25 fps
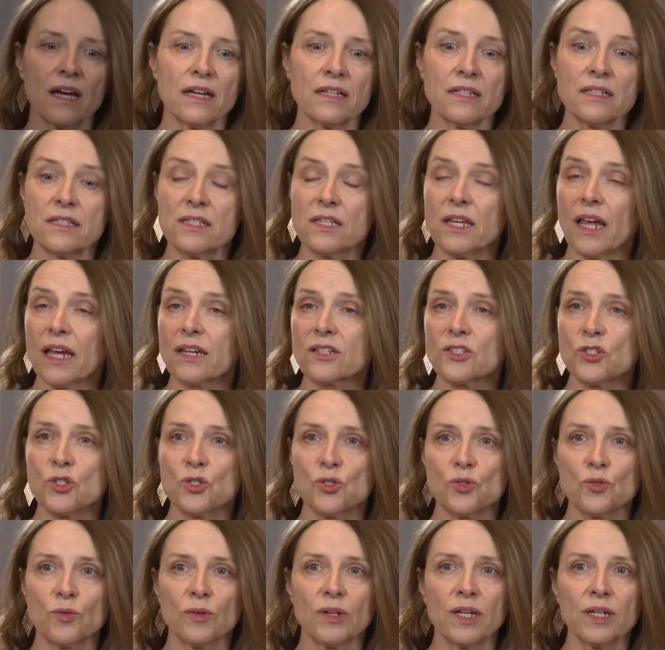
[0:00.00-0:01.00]
It's
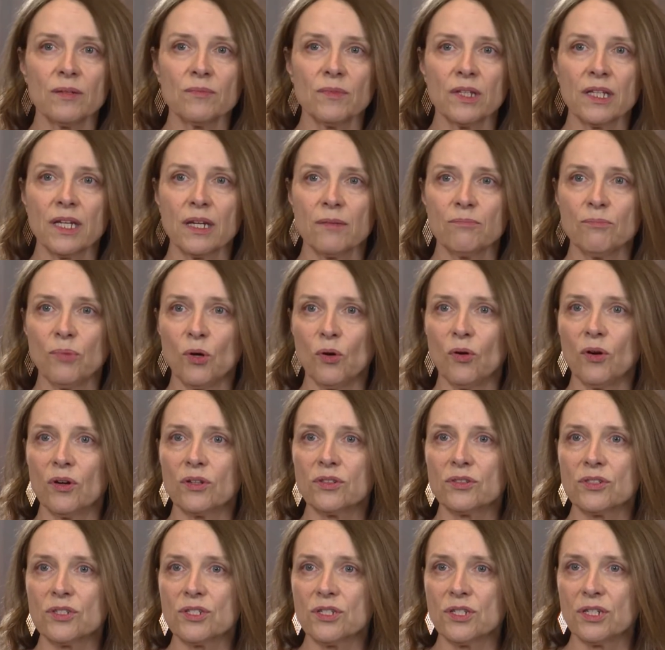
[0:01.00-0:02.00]
extremely
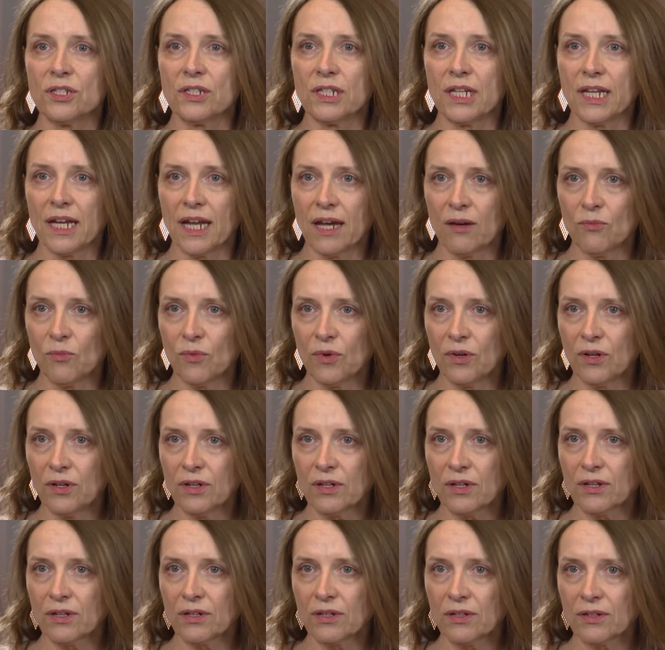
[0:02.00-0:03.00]
important to
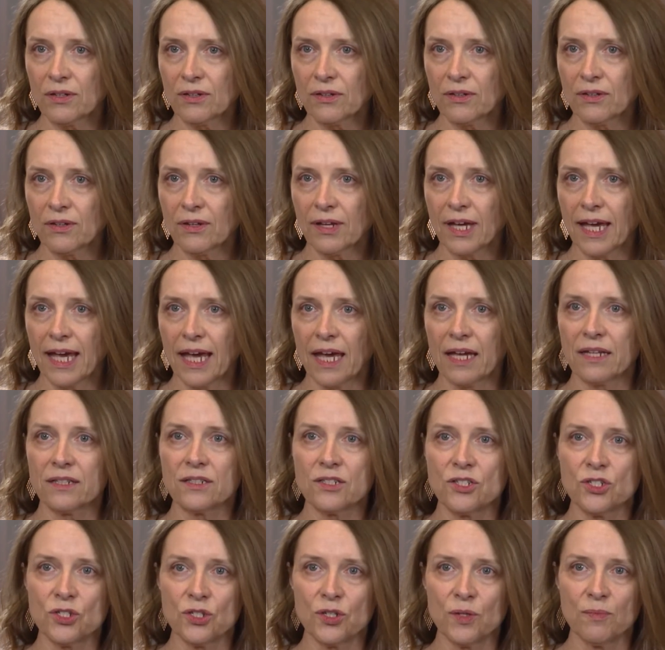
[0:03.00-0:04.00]
network
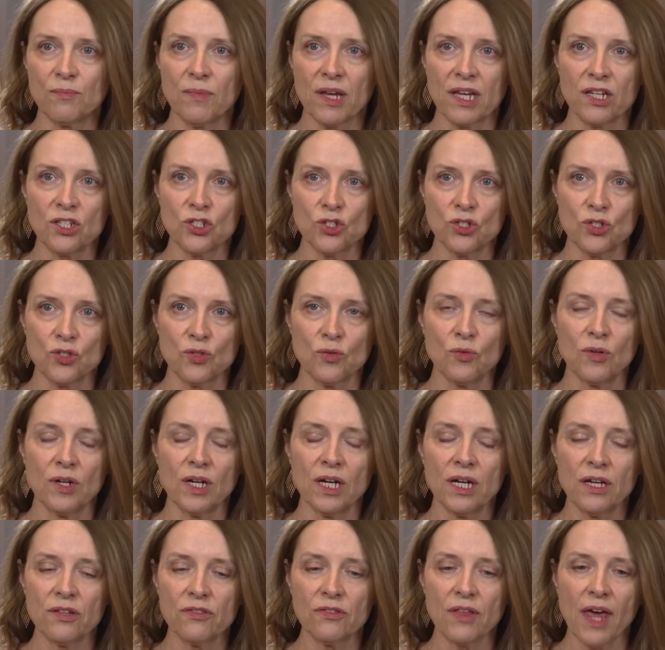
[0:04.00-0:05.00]
and to make
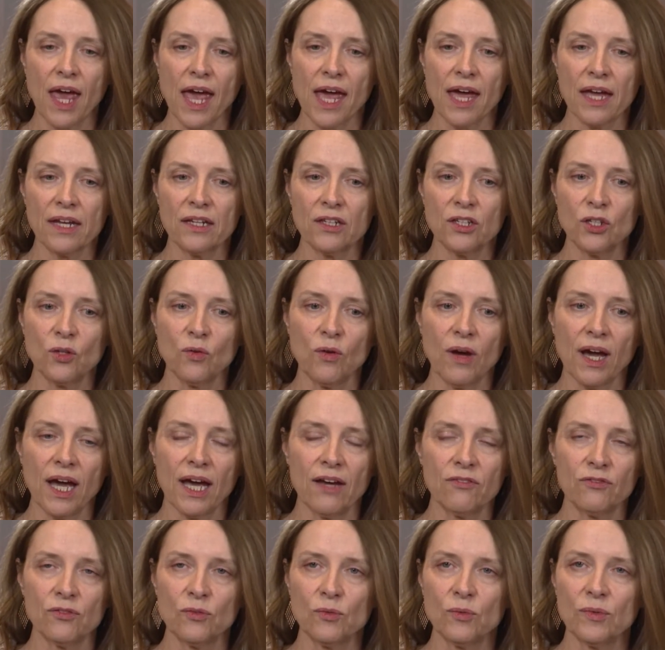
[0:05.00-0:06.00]
sure that you
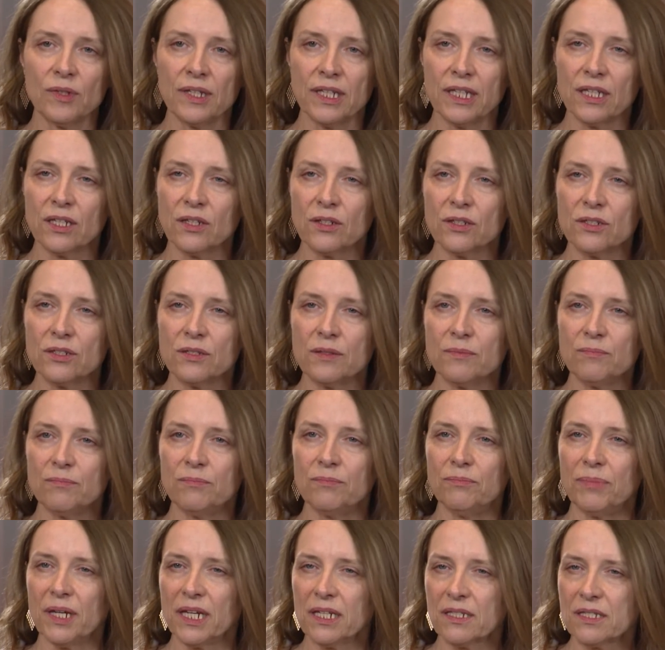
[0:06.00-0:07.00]
have really good
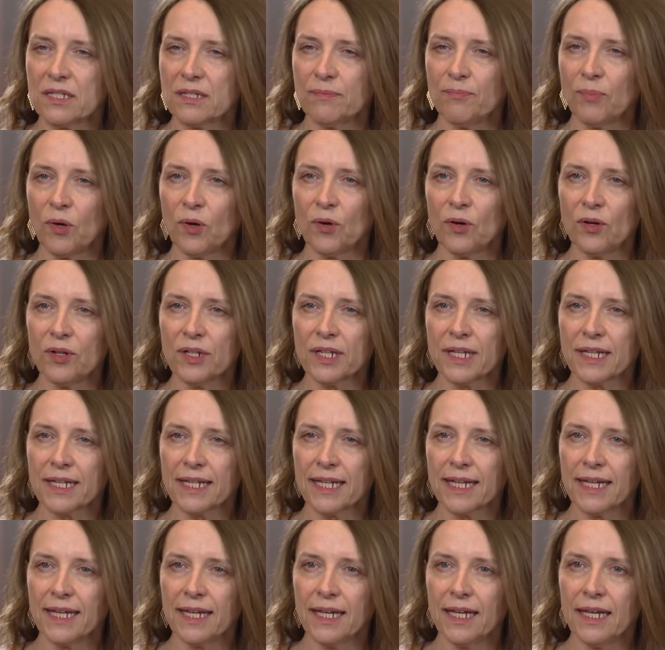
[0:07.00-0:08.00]
peer support
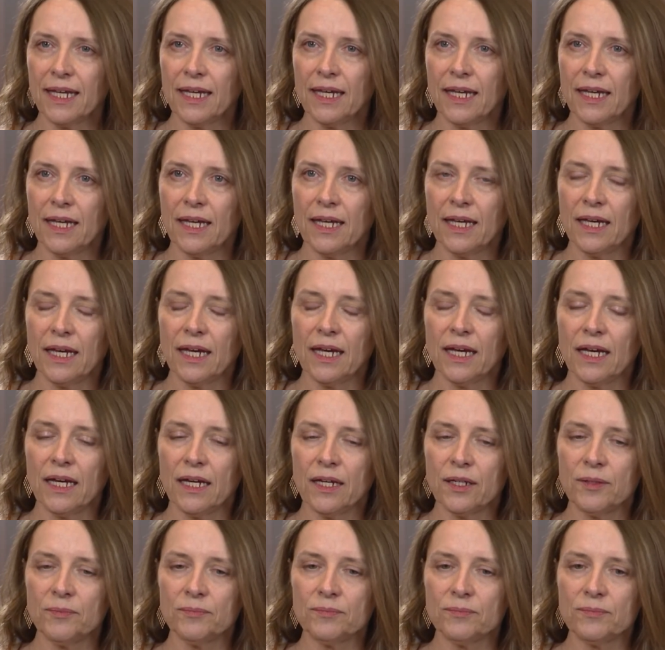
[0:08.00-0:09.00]

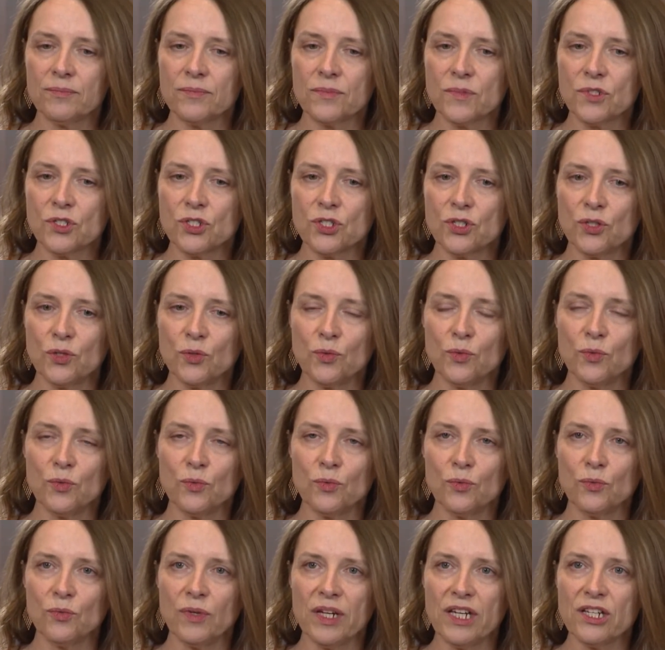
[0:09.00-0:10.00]
um, to
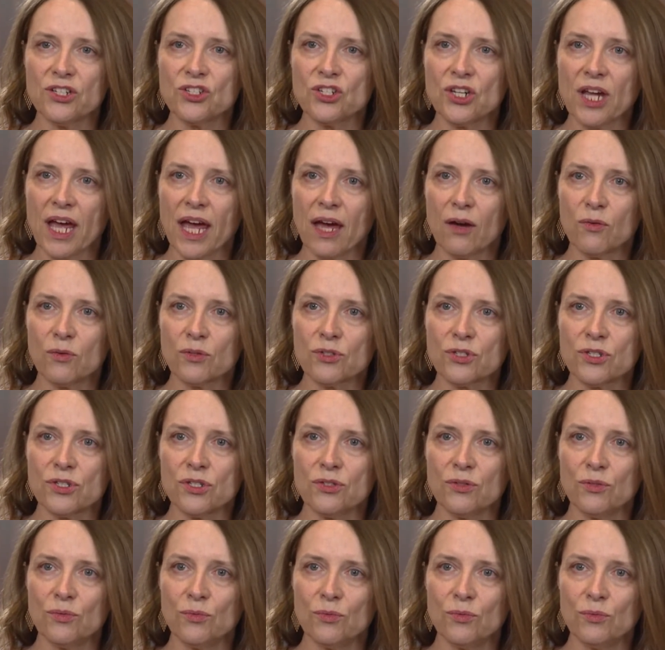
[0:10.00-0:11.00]
reach out
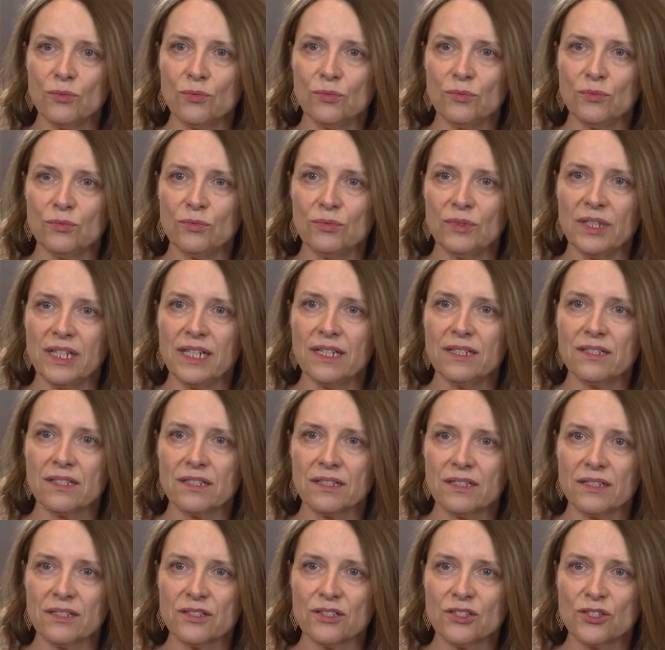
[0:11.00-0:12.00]
to
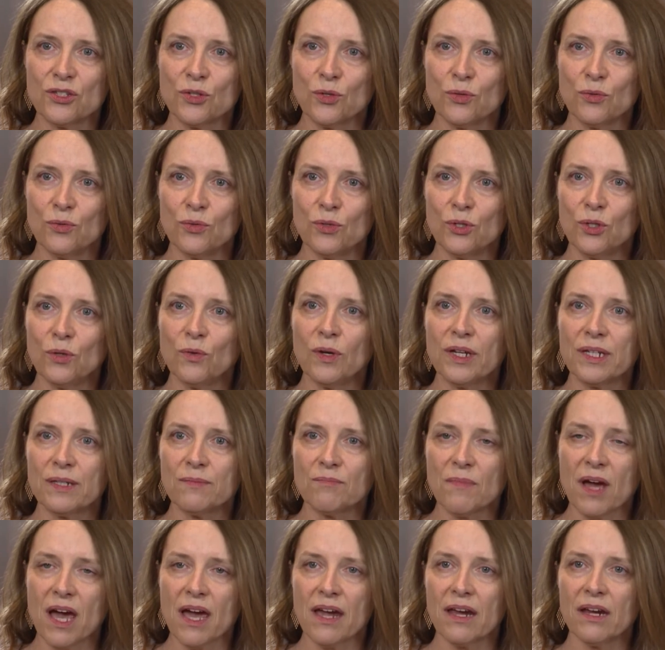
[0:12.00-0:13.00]
leaders who you
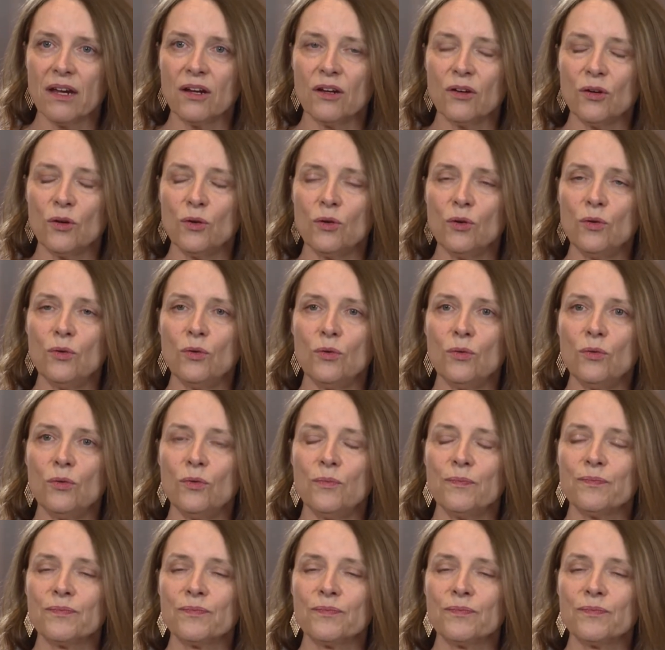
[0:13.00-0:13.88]
admire, who